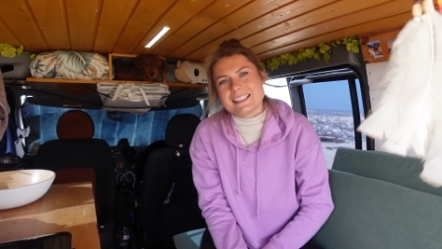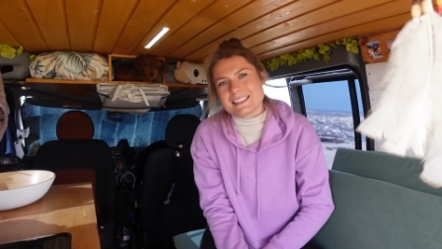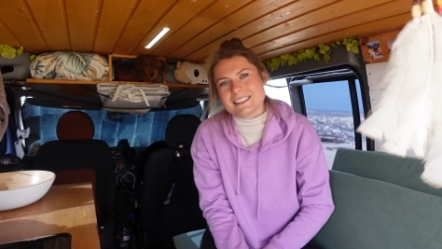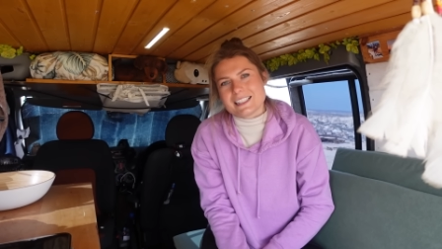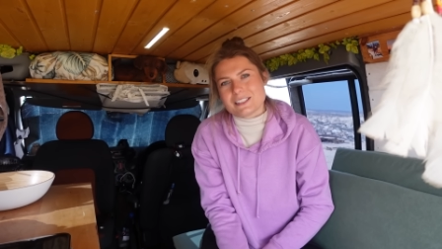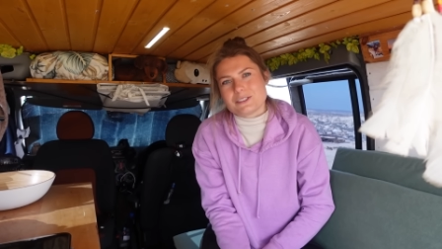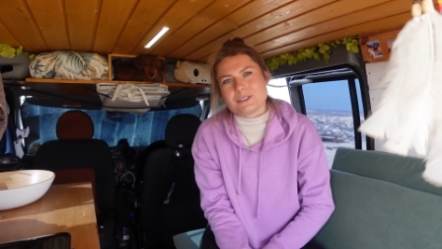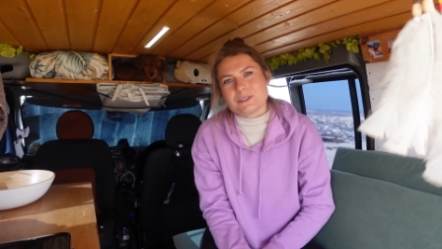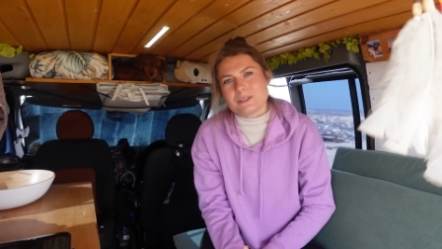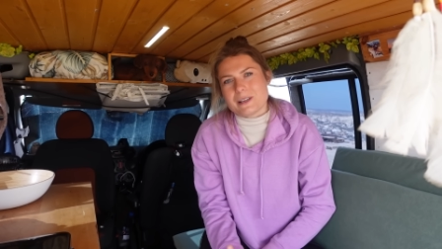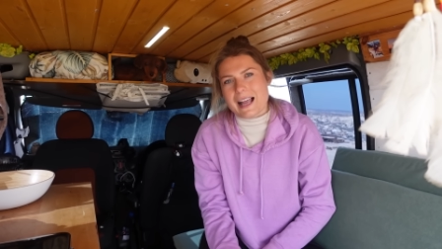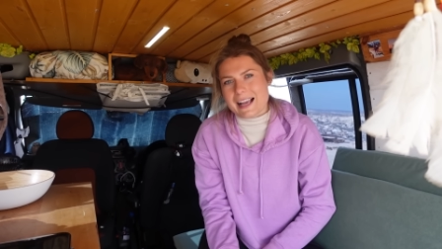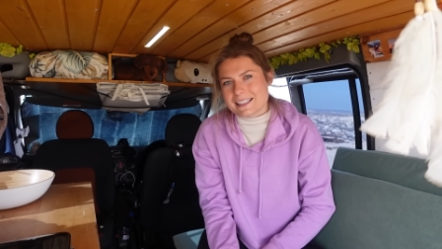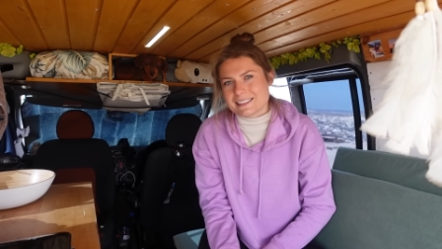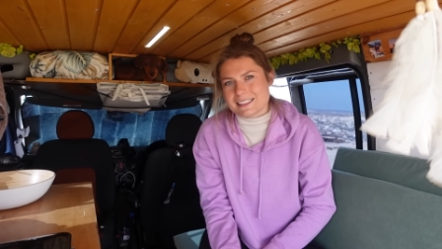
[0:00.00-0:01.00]
easier to
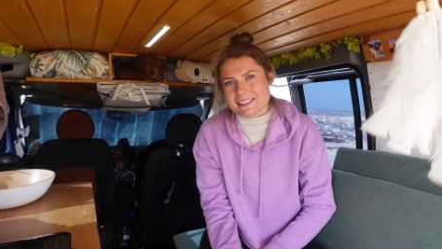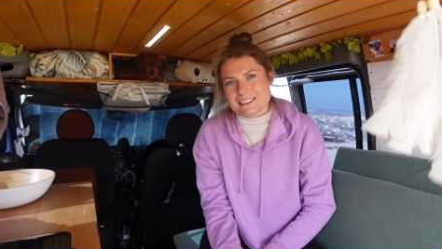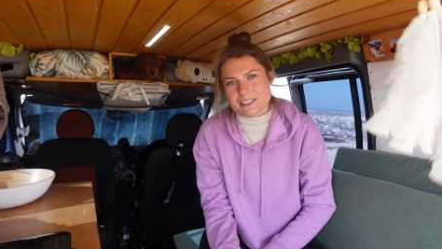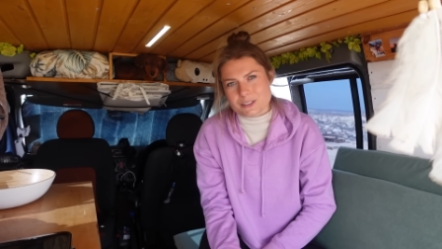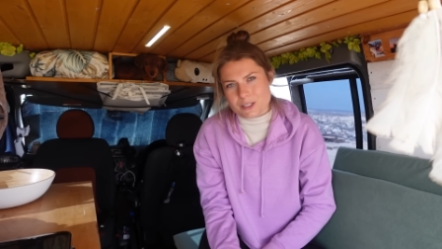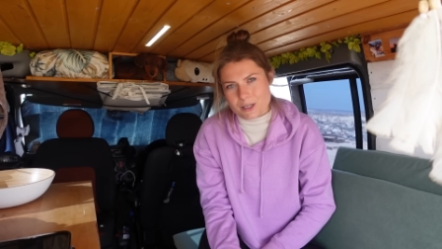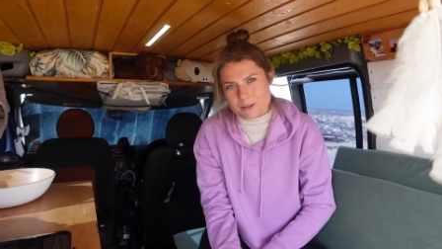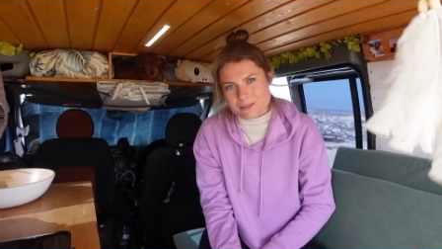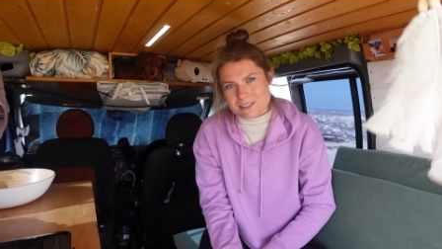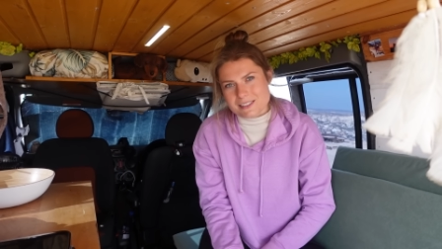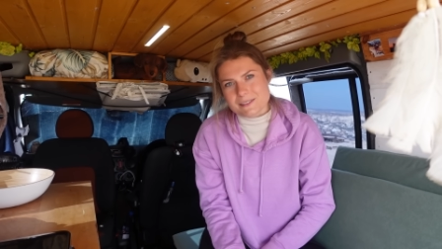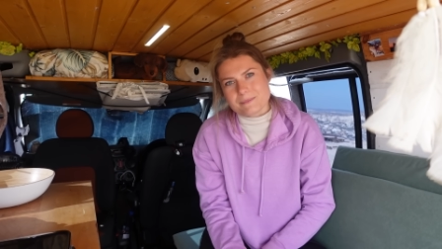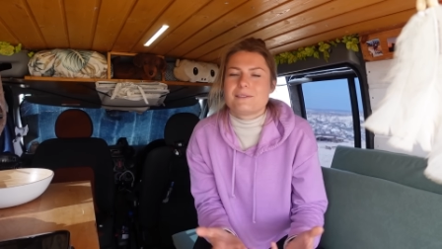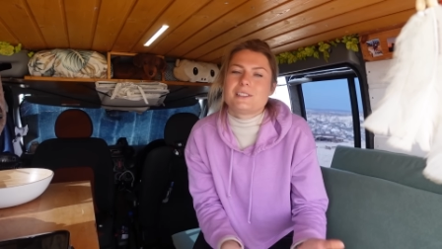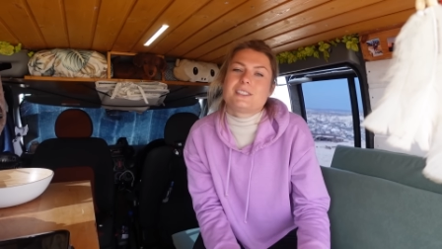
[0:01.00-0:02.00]
access the
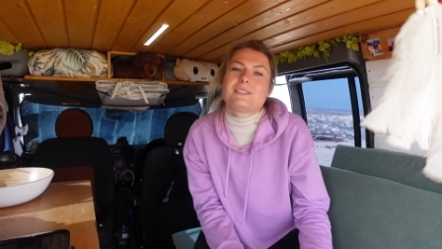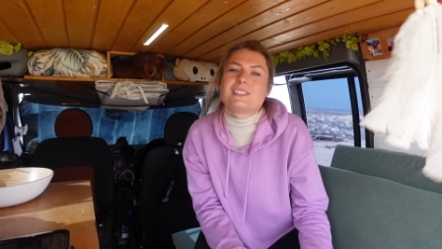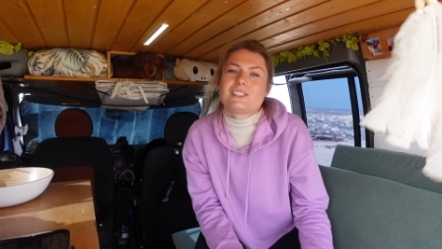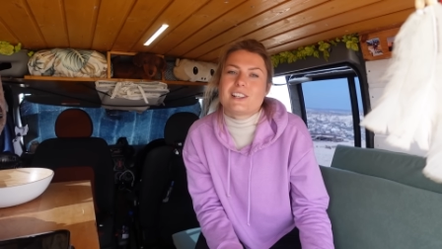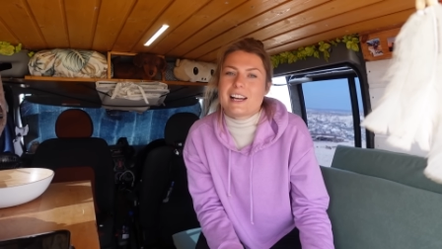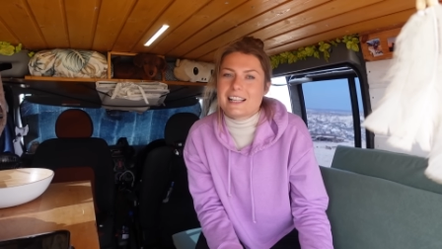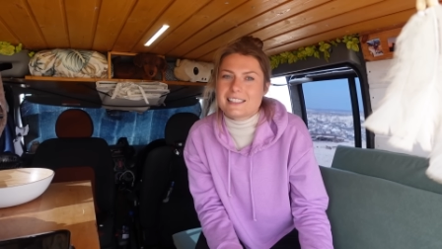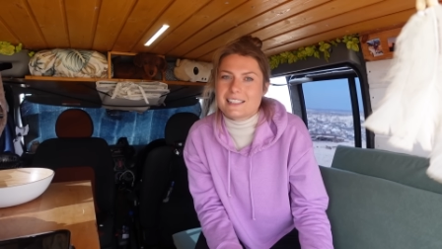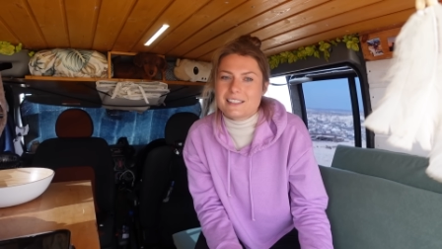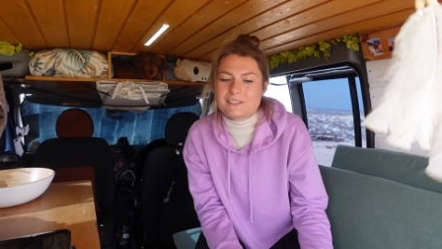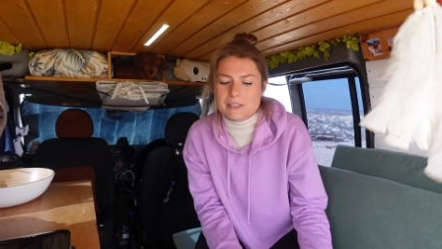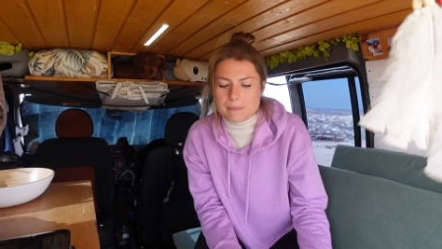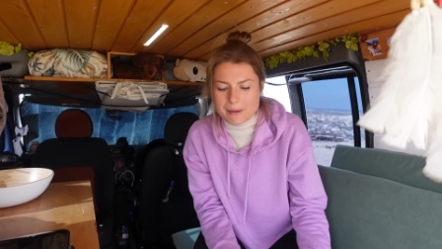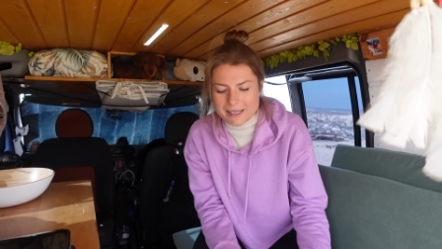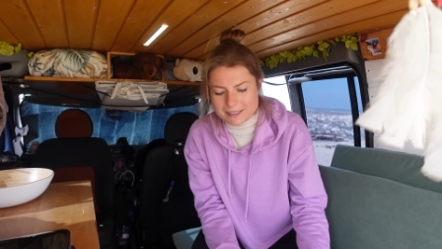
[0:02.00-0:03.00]
clothes, which we store
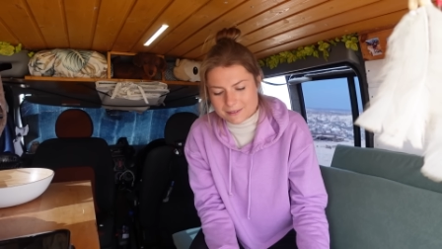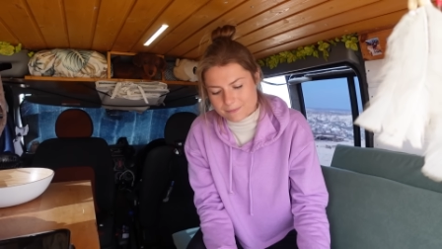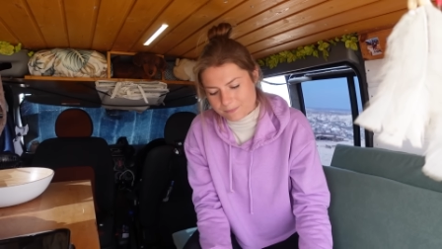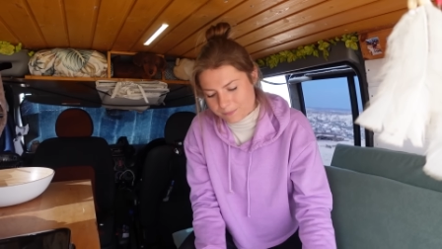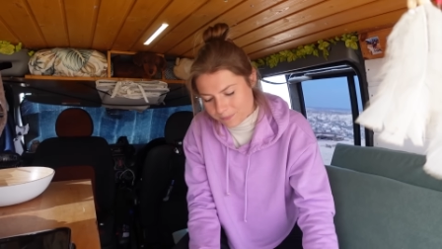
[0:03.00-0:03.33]
underneath the bed.